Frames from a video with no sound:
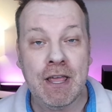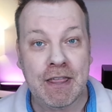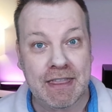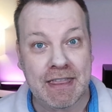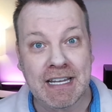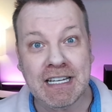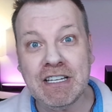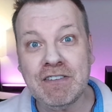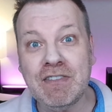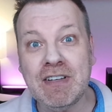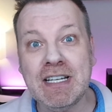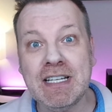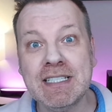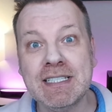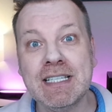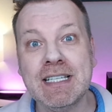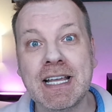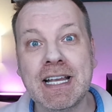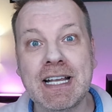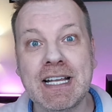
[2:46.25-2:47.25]
Think of it
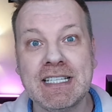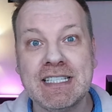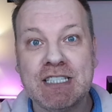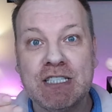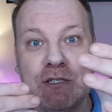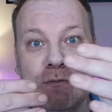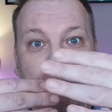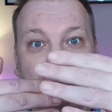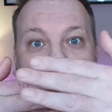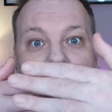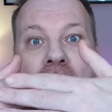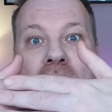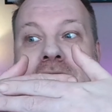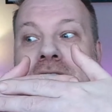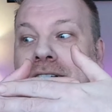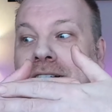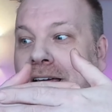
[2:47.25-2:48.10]
as like a small